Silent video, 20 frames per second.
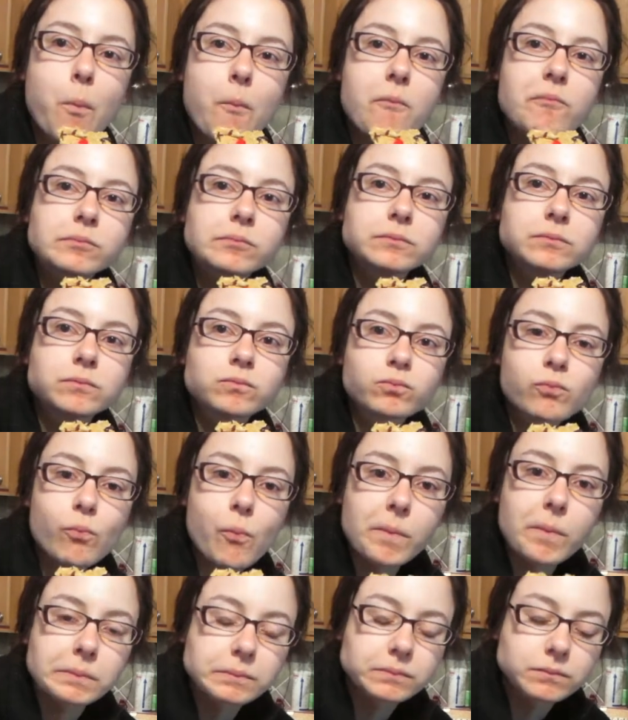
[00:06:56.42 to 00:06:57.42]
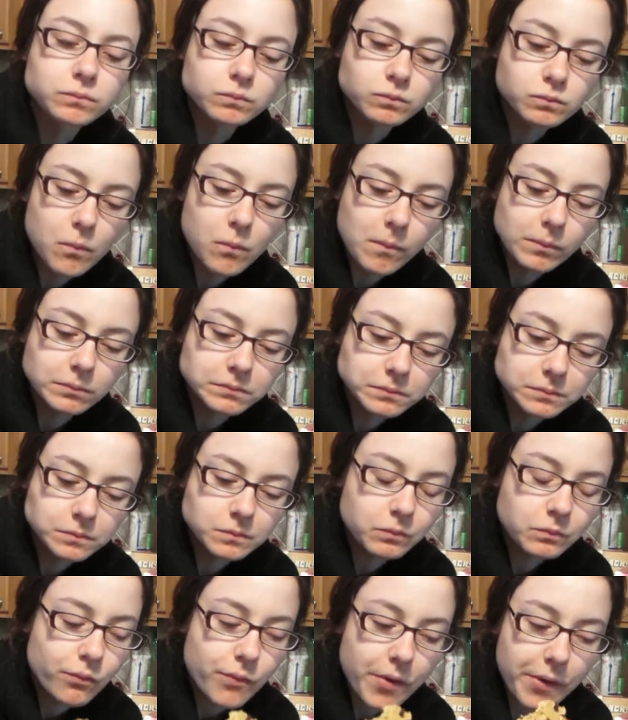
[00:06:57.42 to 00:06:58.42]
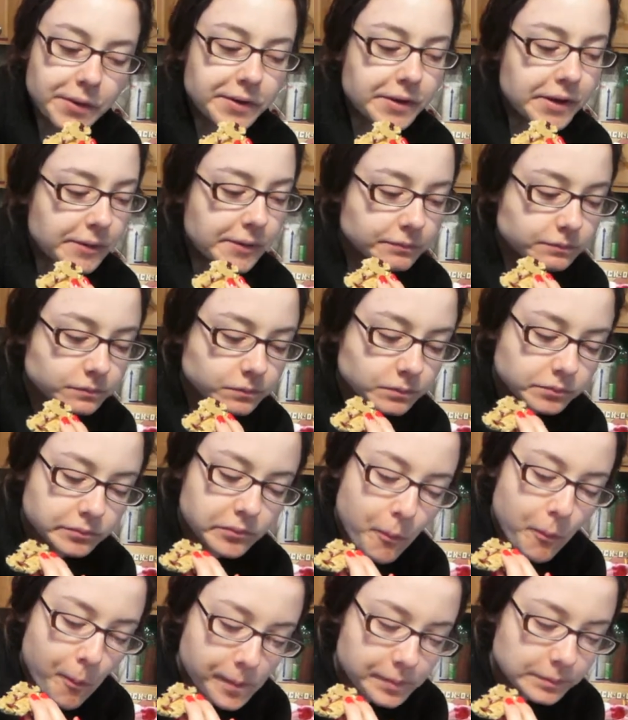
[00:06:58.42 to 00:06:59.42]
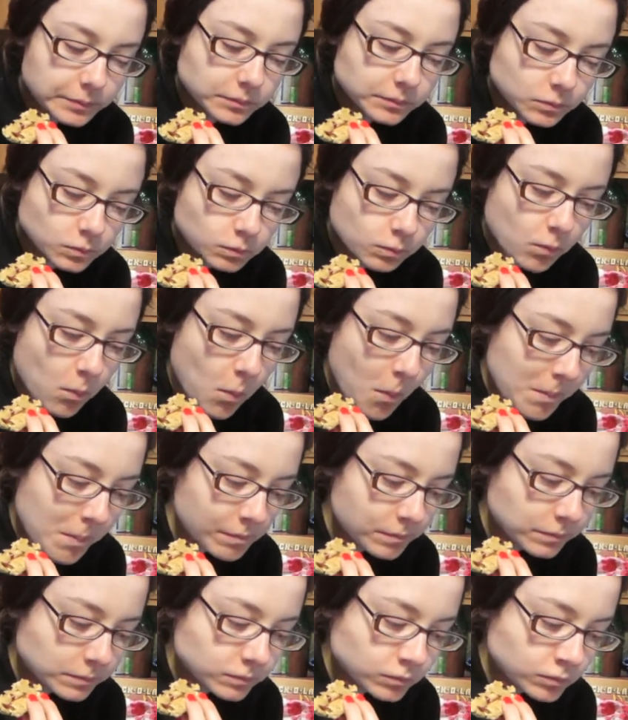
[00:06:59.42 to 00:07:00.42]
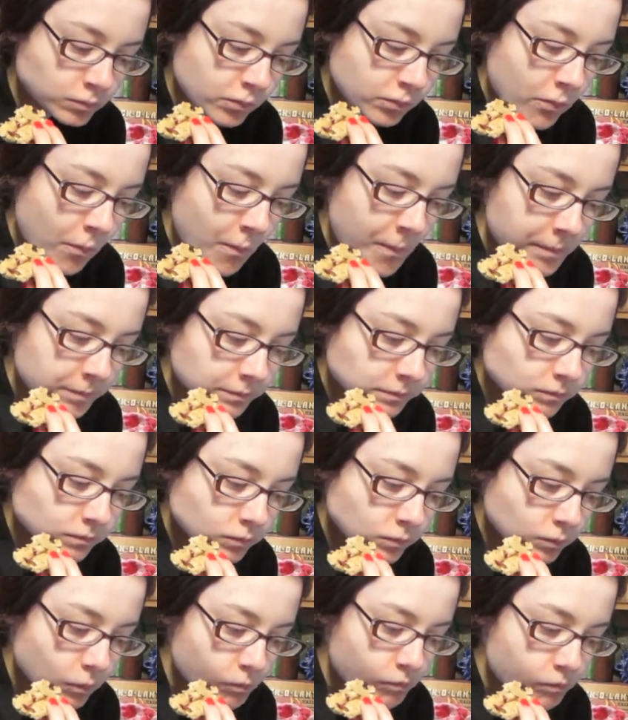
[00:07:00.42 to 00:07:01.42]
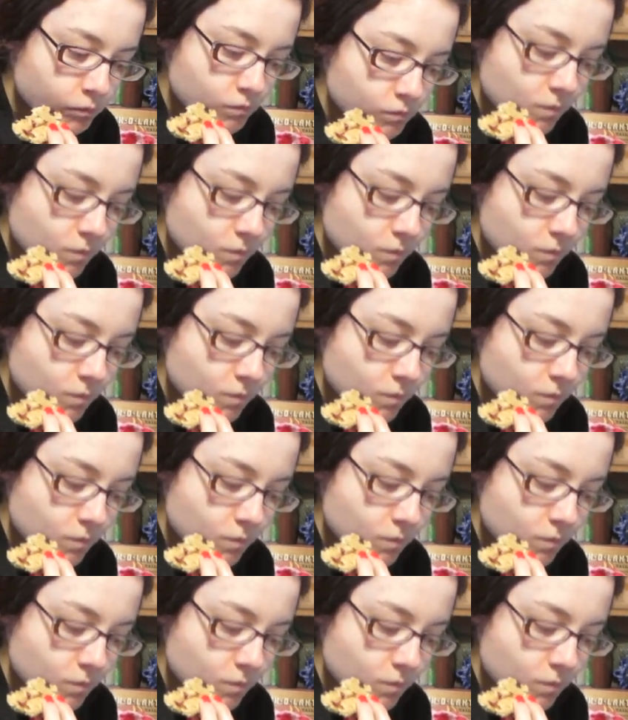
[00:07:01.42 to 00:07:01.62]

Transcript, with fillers: Kristen is in love with these. Oh, yeah. In love with these. And so am I.